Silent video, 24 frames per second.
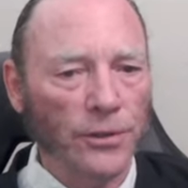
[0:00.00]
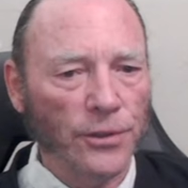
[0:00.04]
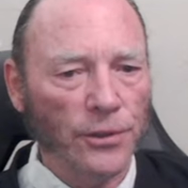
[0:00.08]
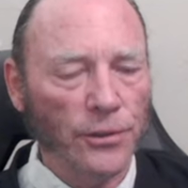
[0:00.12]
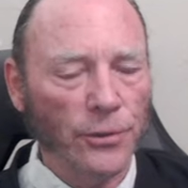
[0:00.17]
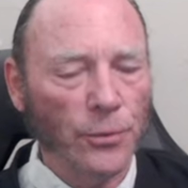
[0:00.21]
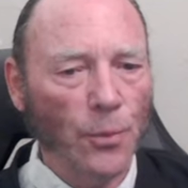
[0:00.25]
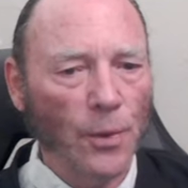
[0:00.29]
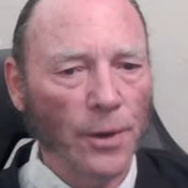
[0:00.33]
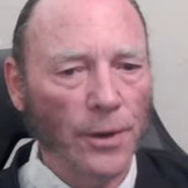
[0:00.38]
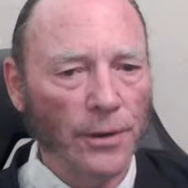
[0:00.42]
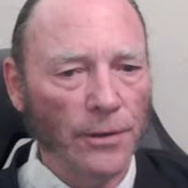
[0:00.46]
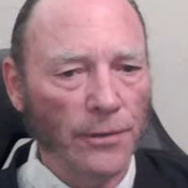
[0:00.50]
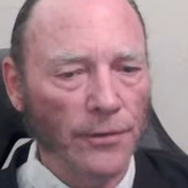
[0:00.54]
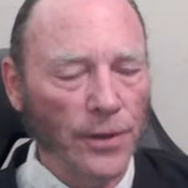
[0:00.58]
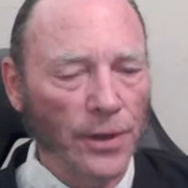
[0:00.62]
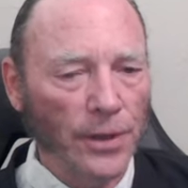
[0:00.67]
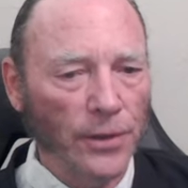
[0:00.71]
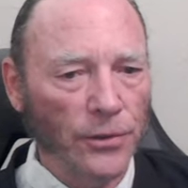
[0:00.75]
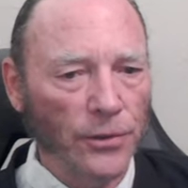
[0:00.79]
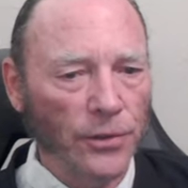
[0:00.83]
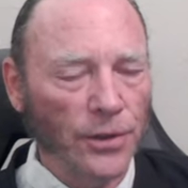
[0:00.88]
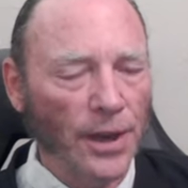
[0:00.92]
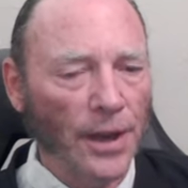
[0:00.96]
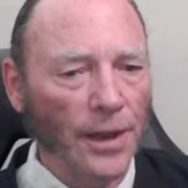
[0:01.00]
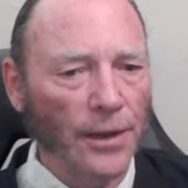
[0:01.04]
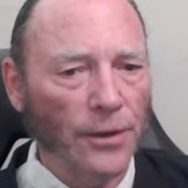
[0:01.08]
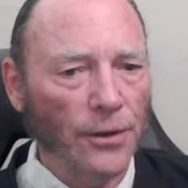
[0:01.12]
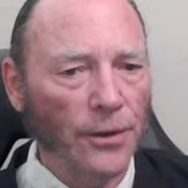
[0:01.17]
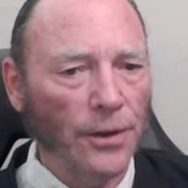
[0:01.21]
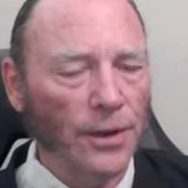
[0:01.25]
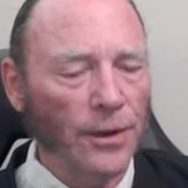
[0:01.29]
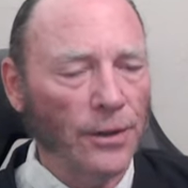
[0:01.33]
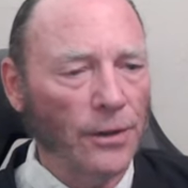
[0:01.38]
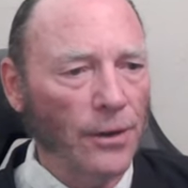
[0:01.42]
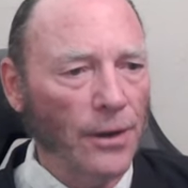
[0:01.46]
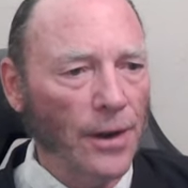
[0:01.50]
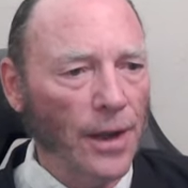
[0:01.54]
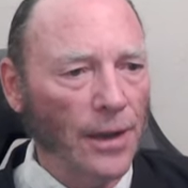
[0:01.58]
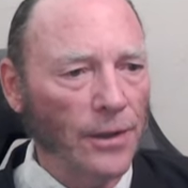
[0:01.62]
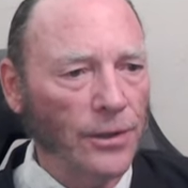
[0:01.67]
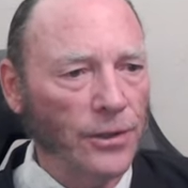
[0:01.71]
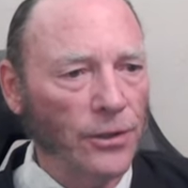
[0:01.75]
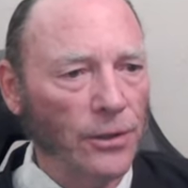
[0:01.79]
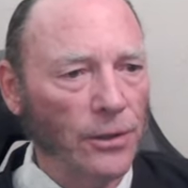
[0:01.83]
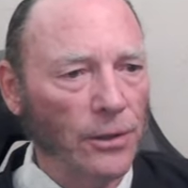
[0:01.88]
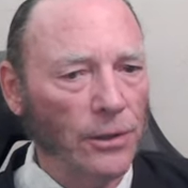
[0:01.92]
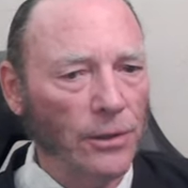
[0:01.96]
It's one of the standard
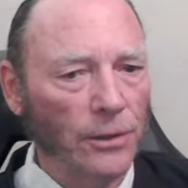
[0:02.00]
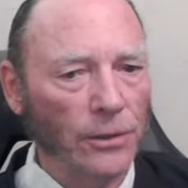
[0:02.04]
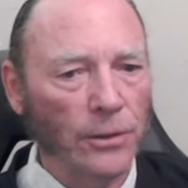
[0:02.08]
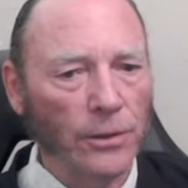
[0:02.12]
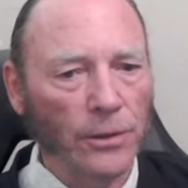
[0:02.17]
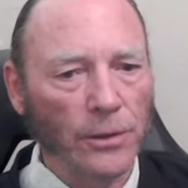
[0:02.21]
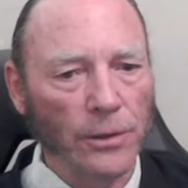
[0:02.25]
international